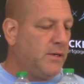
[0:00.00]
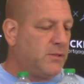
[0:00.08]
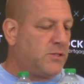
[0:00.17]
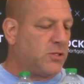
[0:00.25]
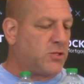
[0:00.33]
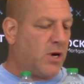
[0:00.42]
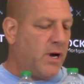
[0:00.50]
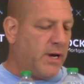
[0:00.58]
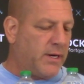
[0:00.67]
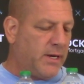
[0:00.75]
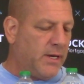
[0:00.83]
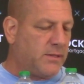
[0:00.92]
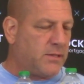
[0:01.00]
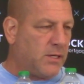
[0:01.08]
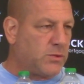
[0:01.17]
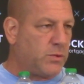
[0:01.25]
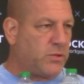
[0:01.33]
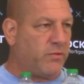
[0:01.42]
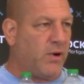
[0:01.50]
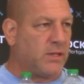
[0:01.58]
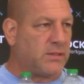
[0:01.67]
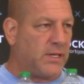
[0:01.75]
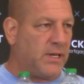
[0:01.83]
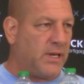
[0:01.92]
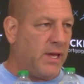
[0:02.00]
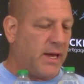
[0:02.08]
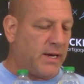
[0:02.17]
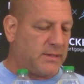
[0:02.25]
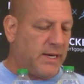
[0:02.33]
to try and get in touch with Javonte today.